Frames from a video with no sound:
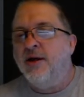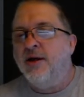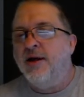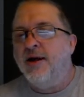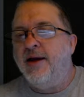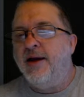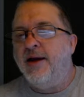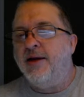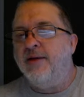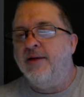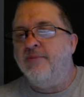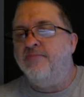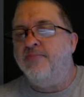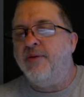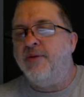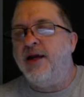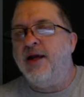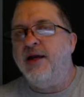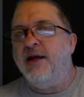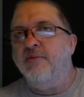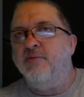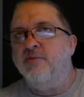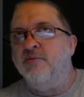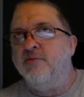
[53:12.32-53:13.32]
and be
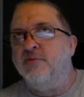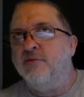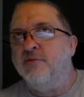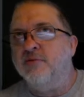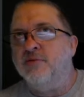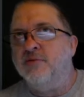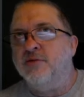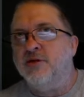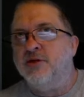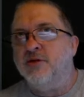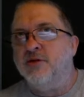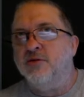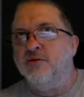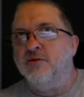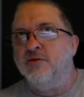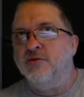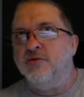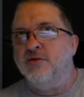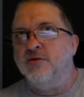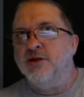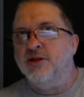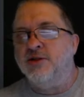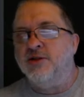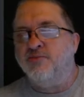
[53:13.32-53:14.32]
able
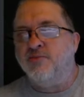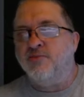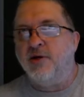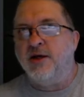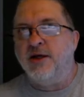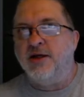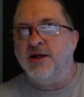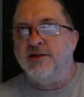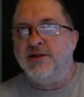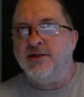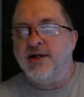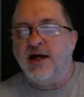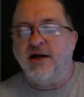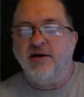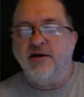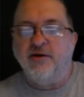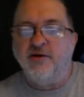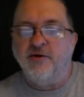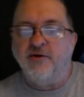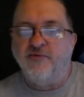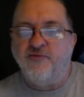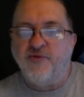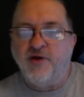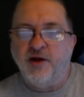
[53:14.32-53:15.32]
to express how
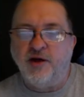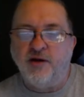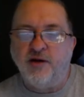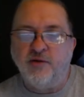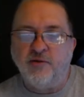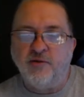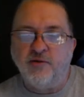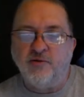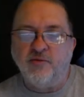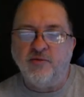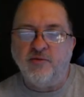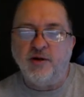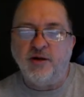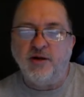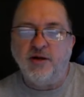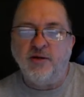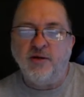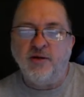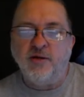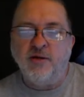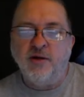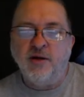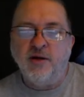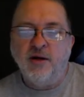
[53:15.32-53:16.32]
you feel
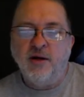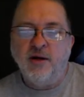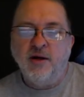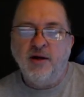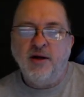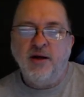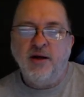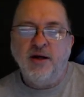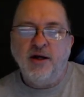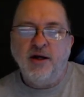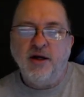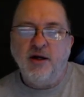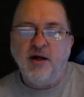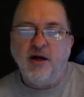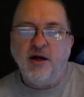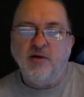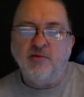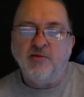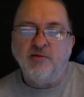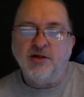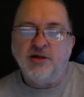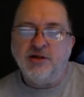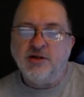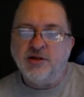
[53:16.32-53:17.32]
and, you
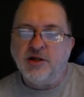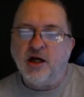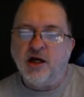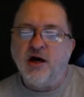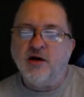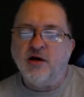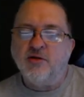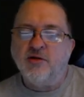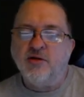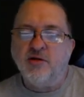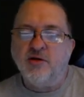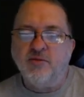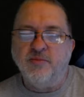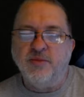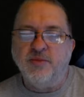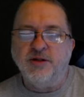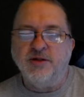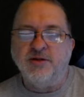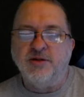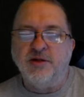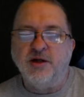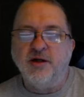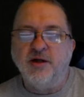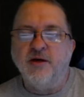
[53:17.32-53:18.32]
know, just talk to him and
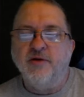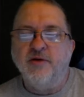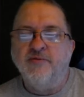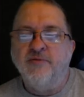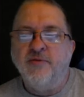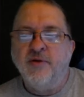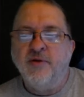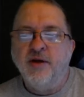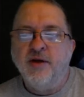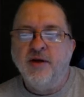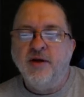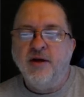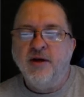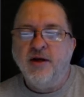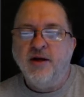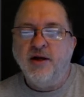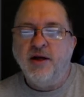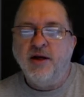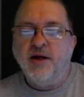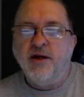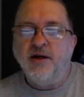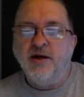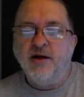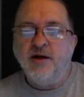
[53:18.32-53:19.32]
stuff.
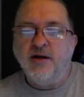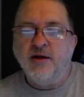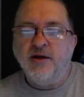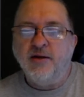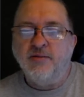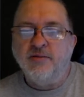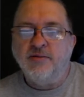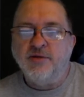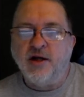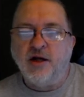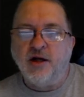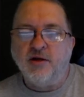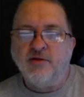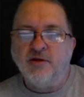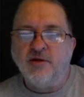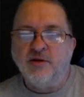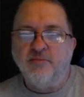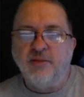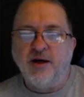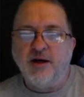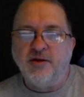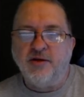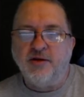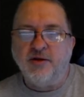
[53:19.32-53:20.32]
And talk to him
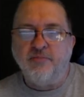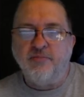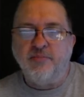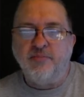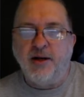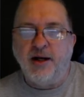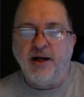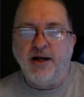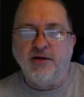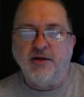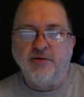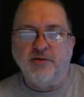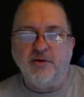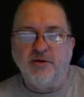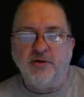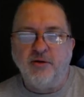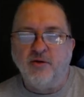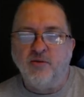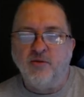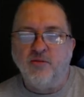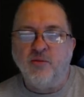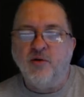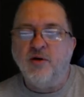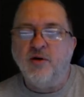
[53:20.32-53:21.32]
about the Patreon
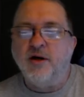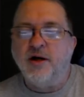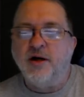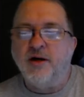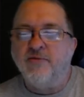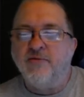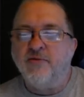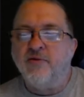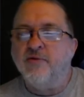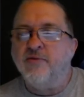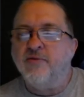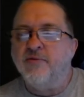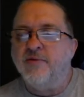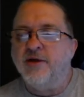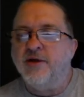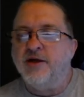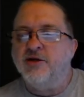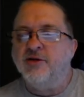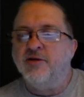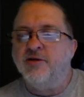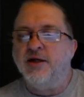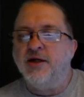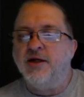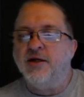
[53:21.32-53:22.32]
or whatever that
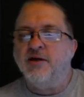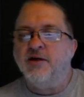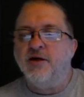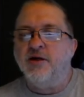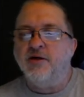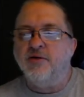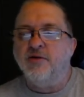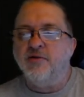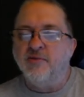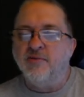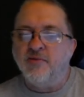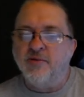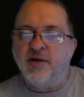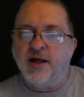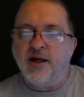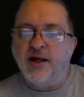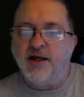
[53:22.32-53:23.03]
you need to do. He